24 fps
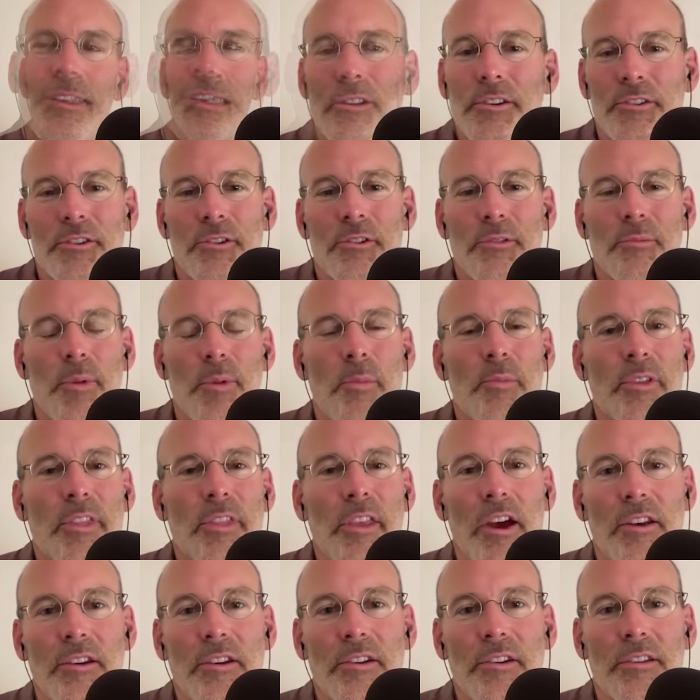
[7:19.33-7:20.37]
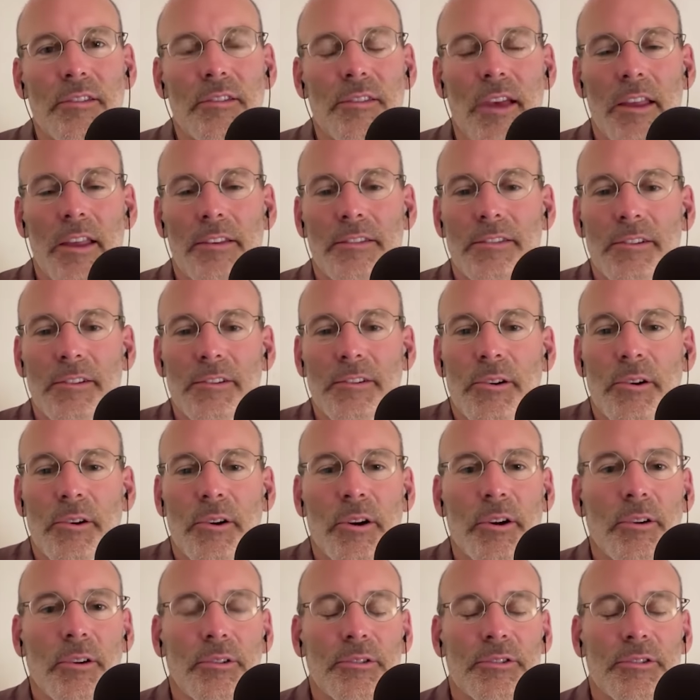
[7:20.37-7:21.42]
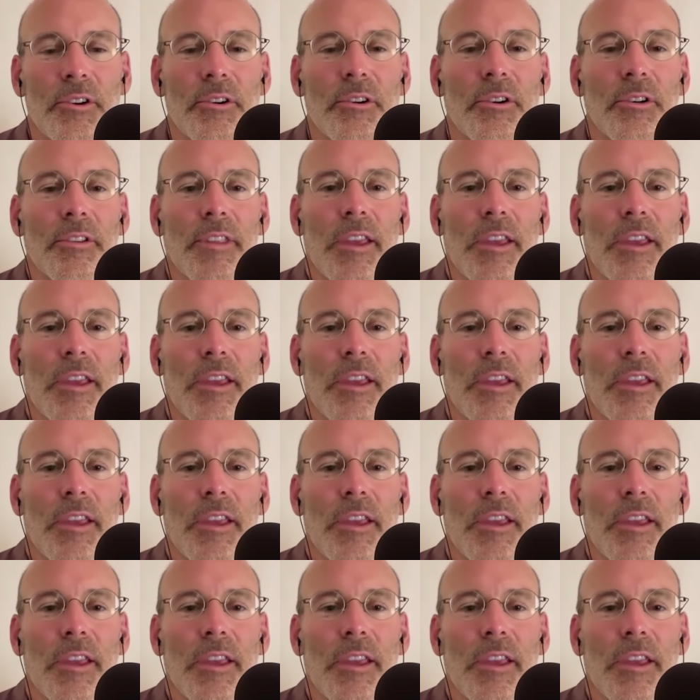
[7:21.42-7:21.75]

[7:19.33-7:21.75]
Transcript: Do you remember The Onion, that satirical journal?